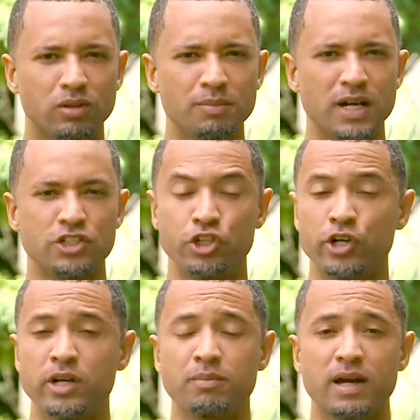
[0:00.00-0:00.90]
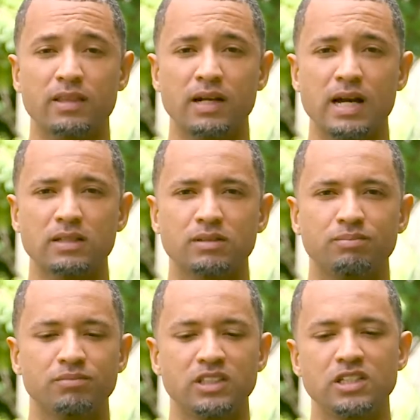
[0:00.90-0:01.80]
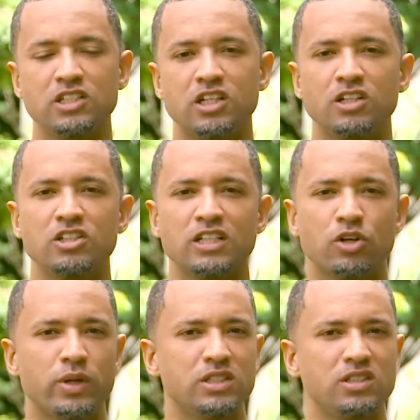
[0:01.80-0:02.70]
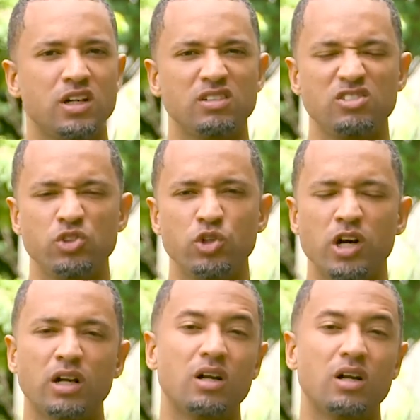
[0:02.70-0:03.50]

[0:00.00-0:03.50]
imagine you're in math class, the teacher does a question you do not